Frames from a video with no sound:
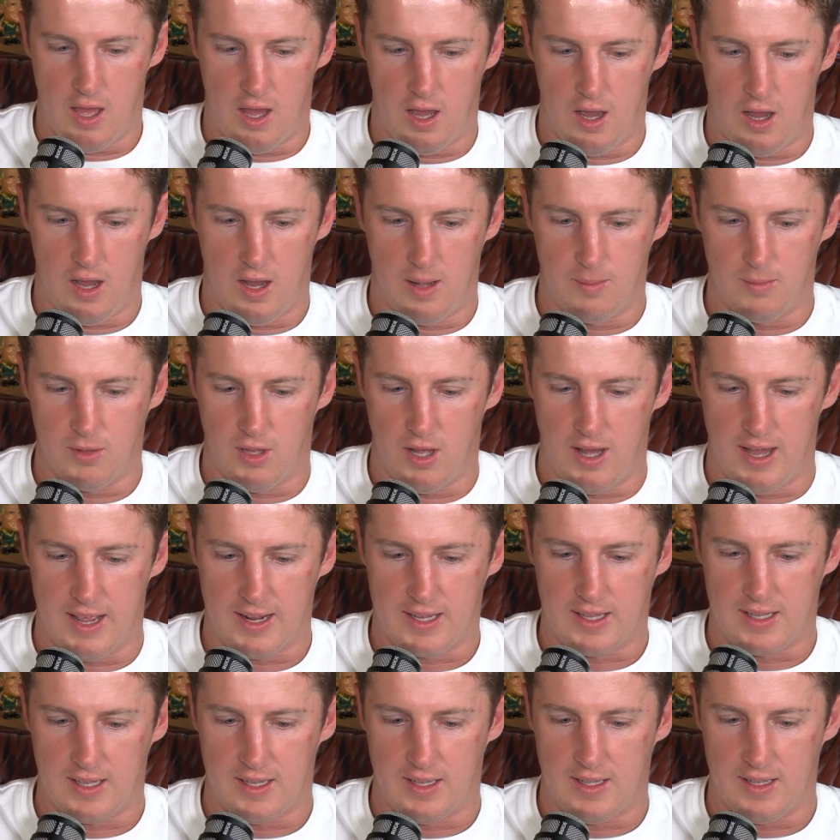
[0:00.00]
I'm
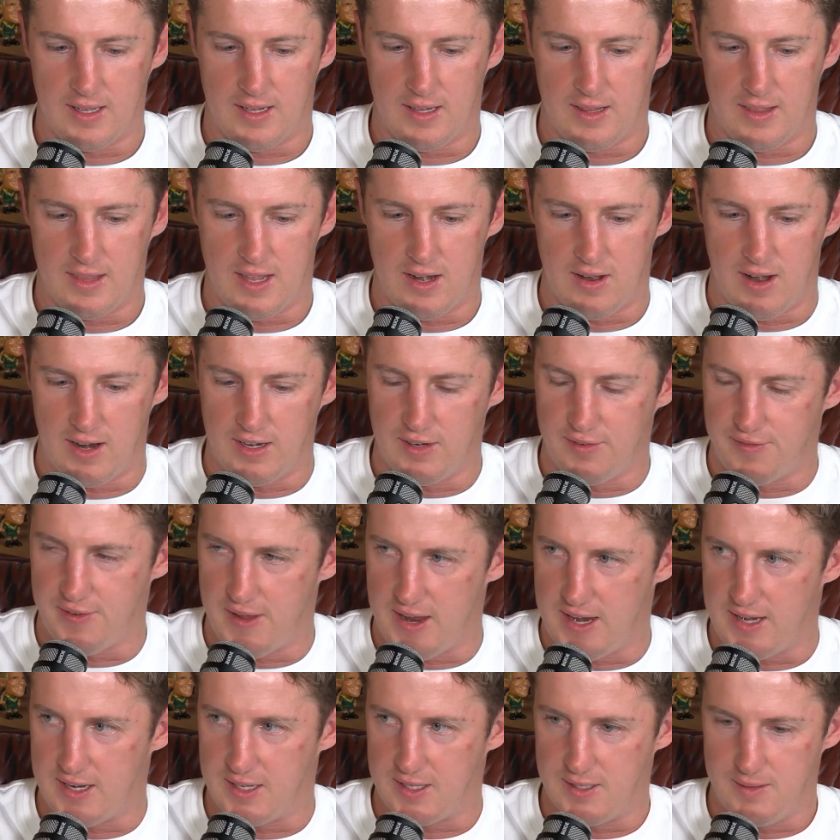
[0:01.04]
like, they're
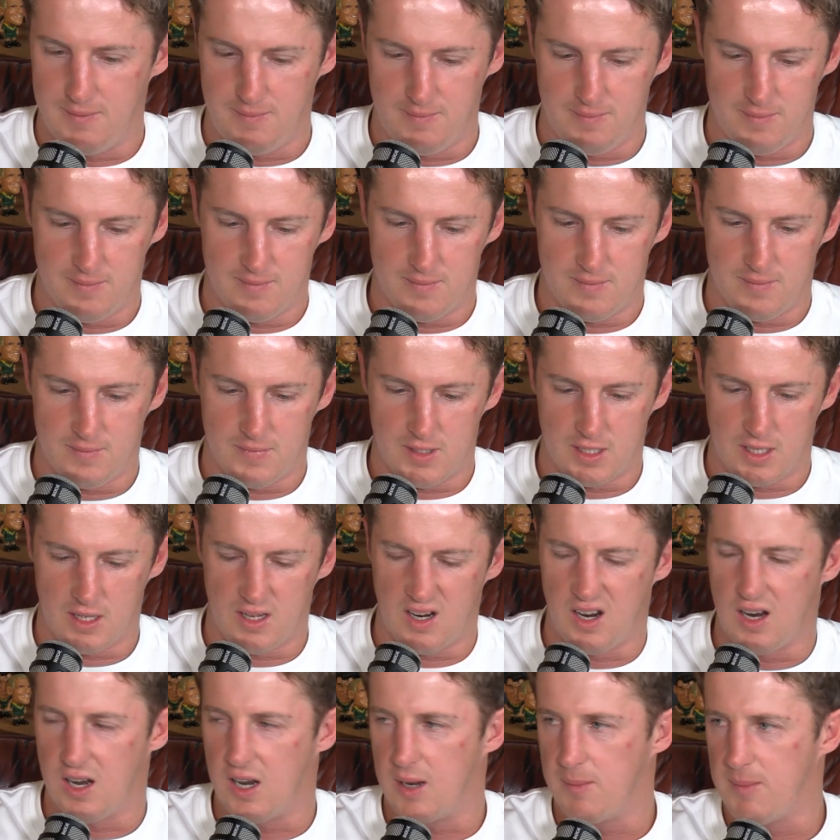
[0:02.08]
undefeated.
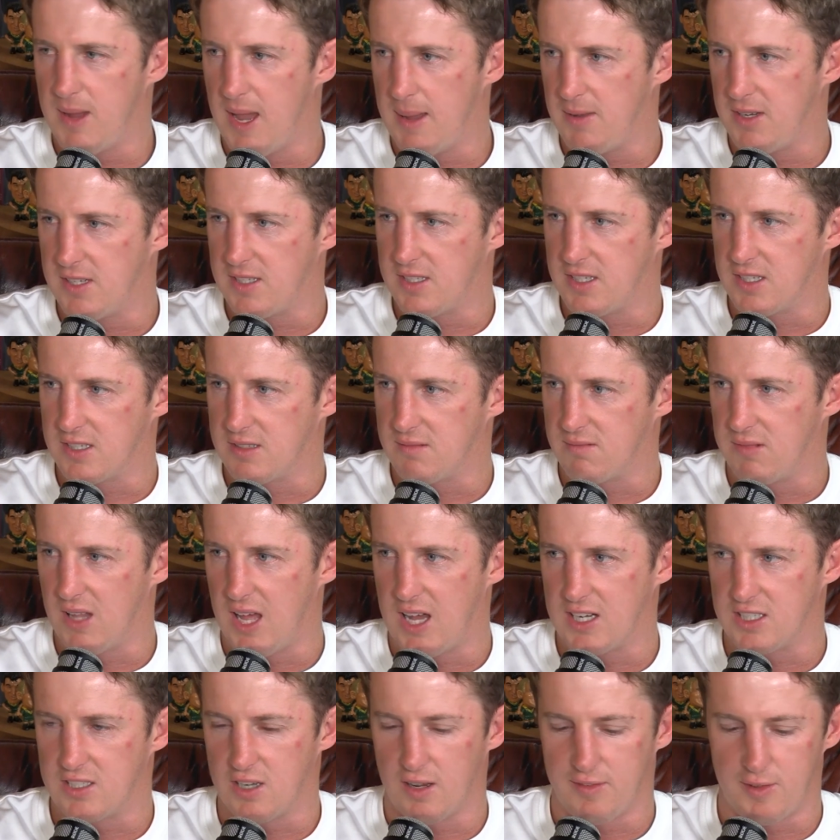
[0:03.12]
Oh, maybe it's just
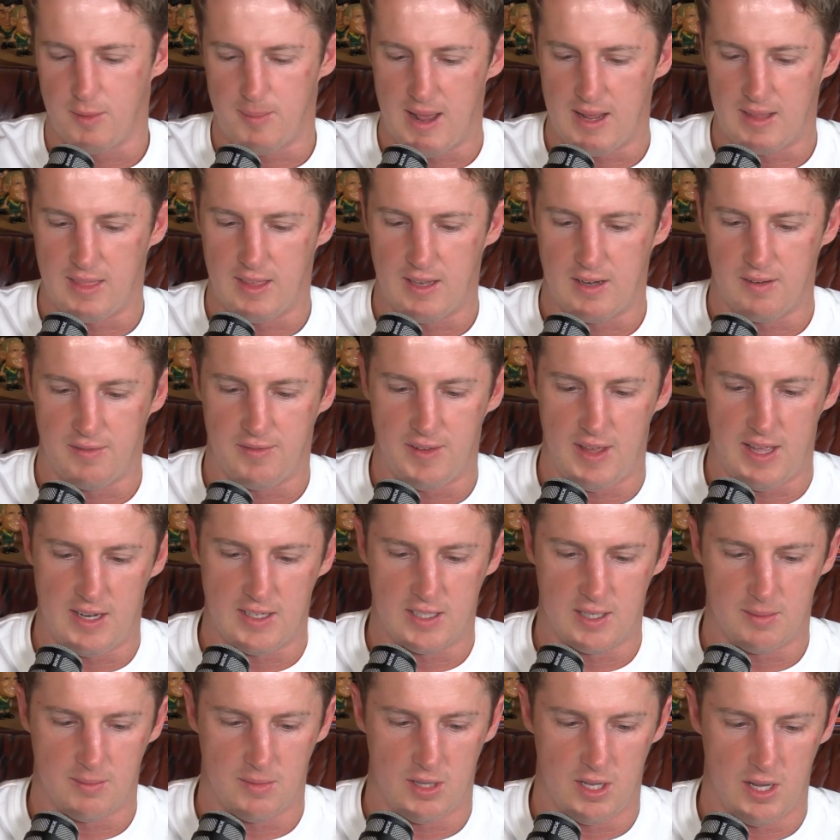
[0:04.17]
largely off the back of their
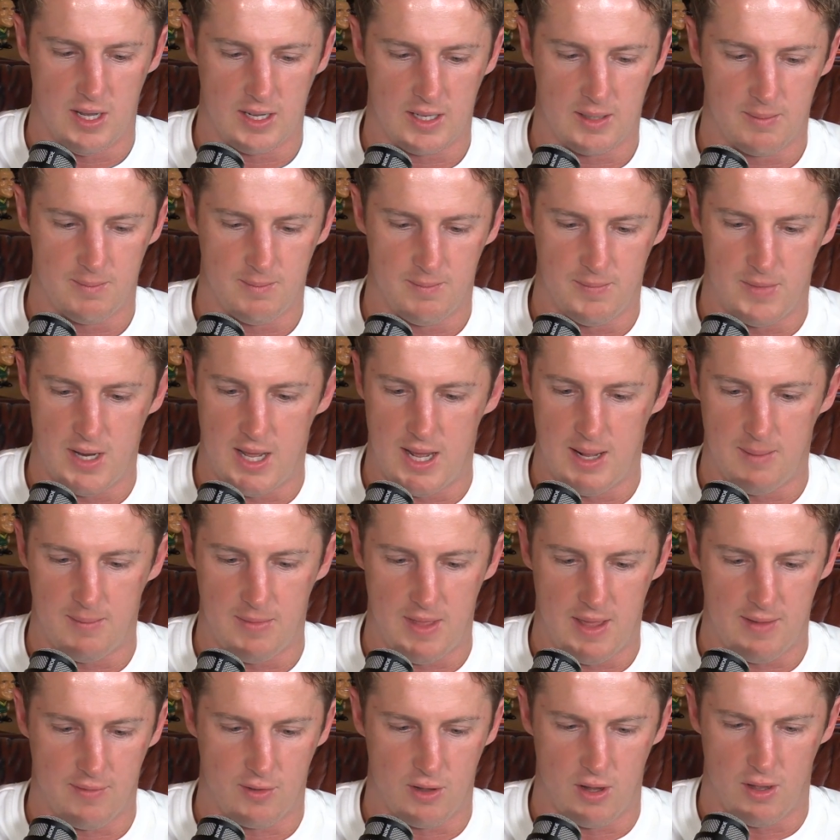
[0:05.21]
defence. I'm like, nah,
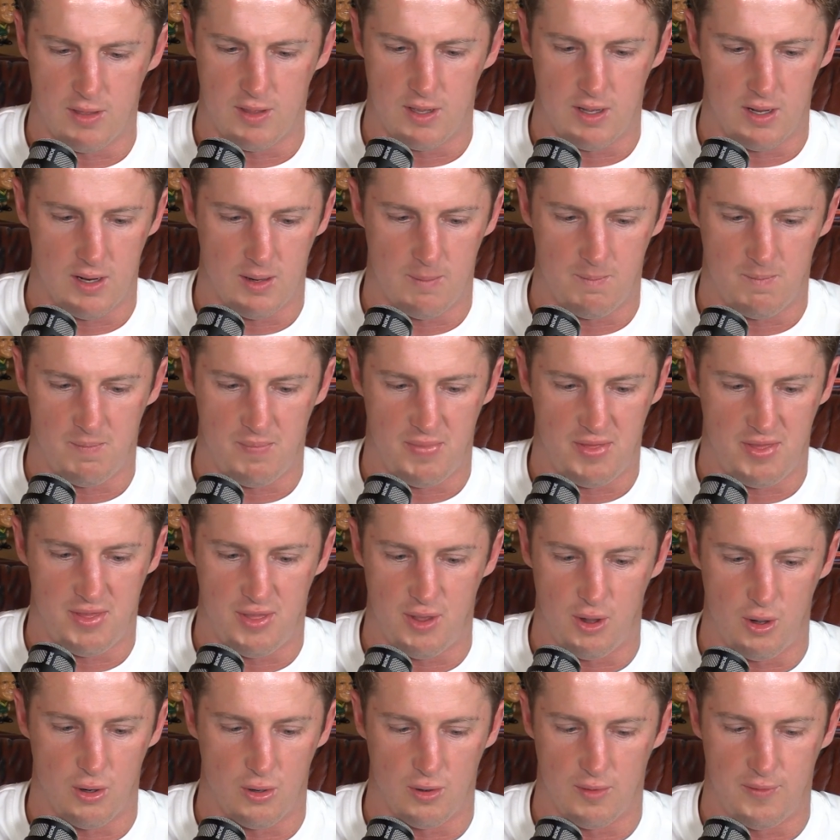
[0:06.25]
they've got the
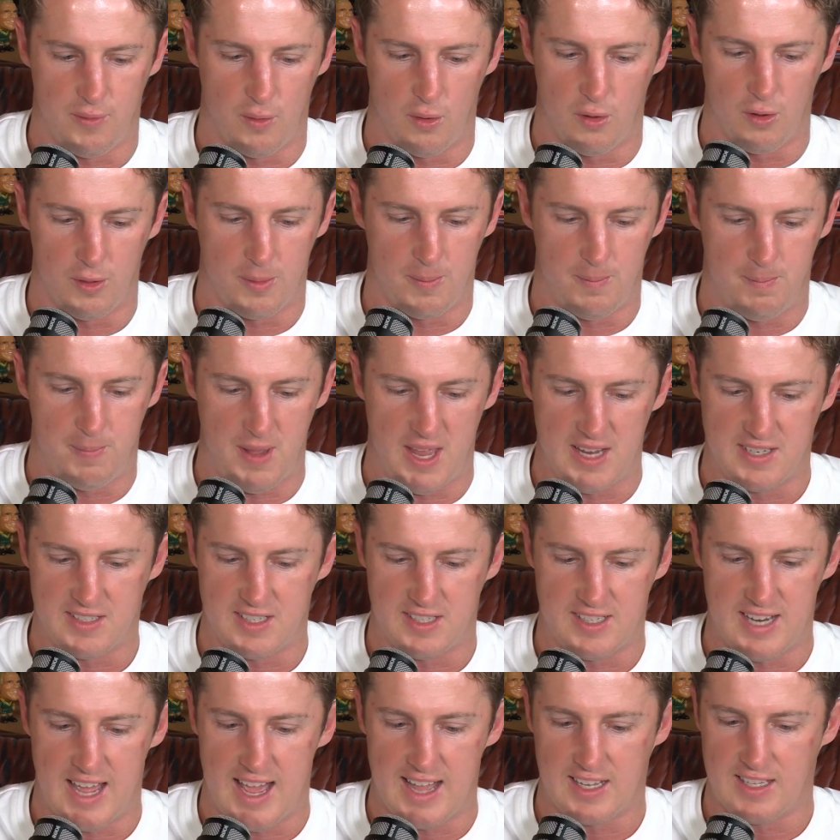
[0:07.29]
third or fourth best
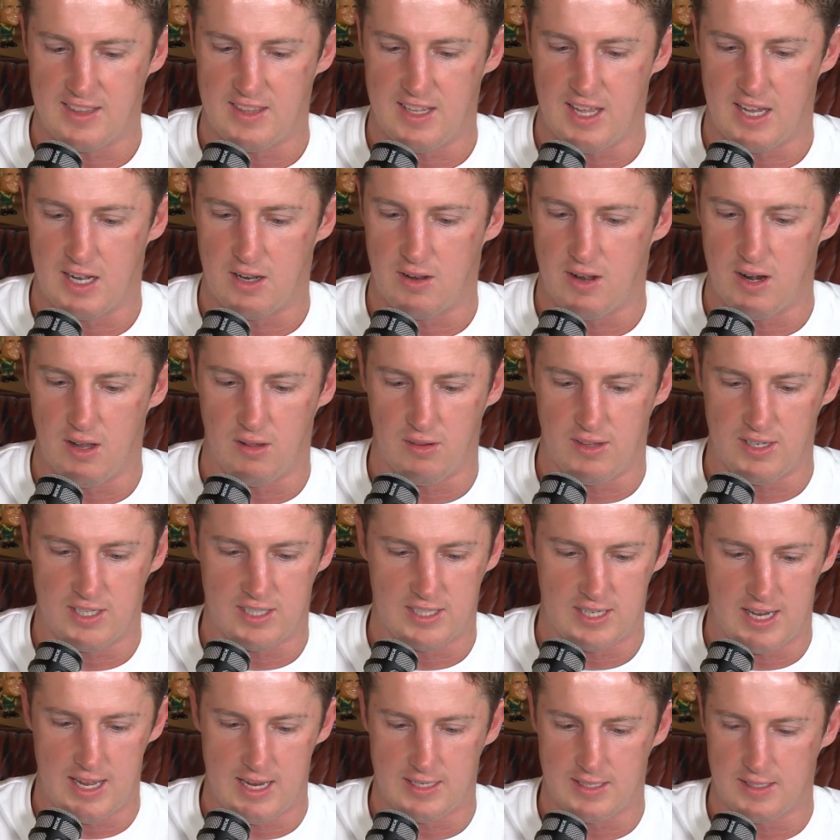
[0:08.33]
attack in the NRL
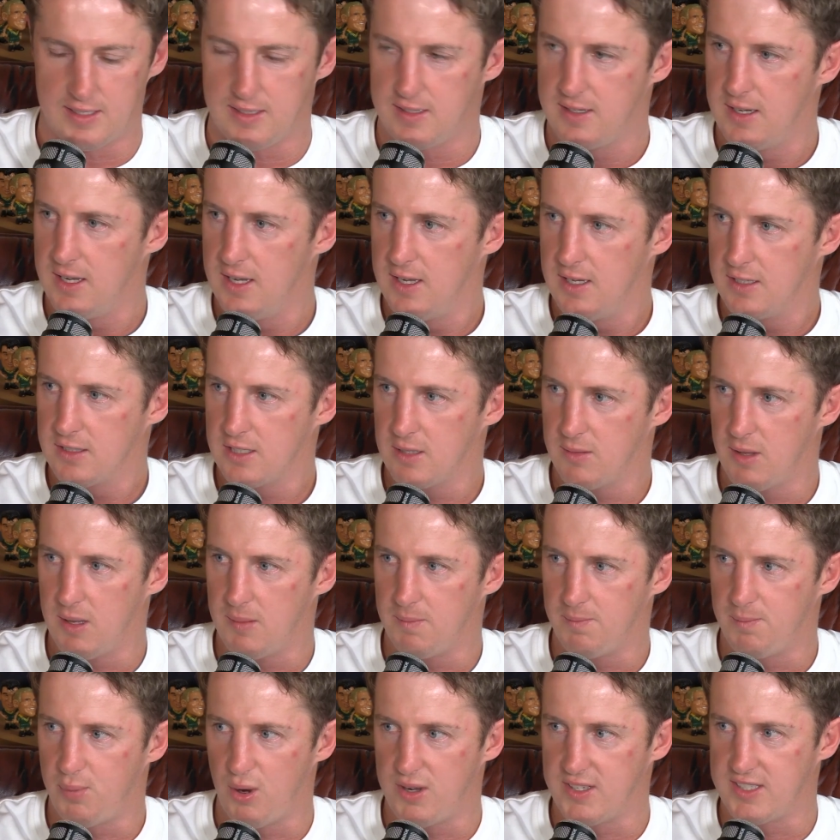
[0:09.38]
this season. So I'm
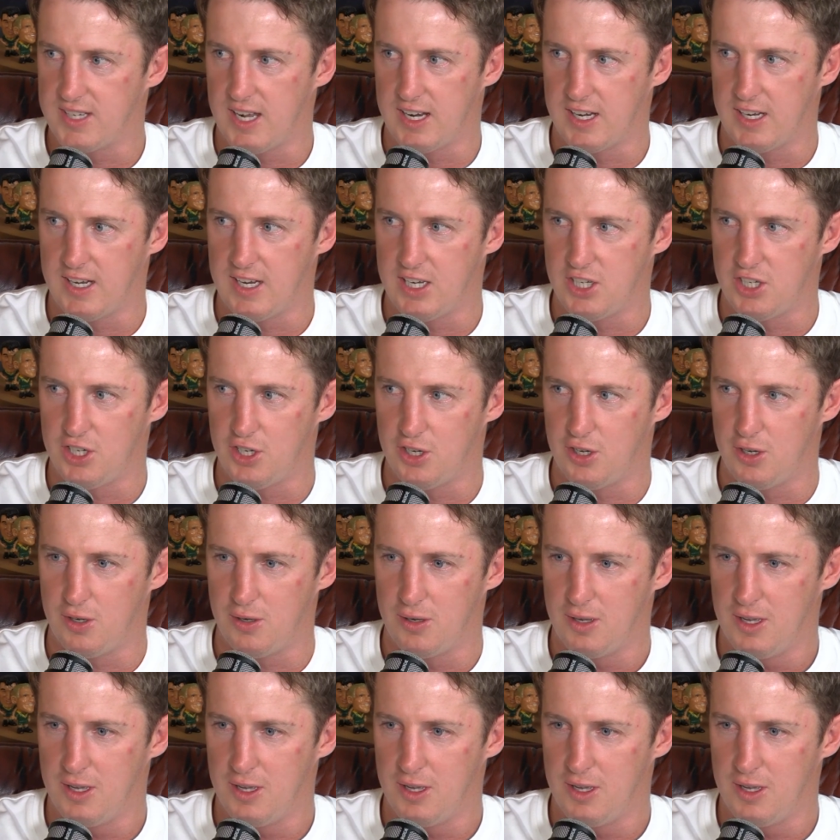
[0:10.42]
like, points aren't an issue.